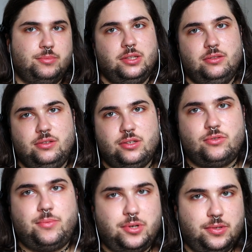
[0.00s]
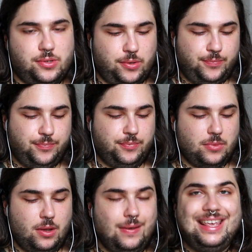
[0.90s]
be in the description, so
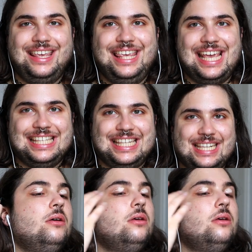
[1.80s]
yes.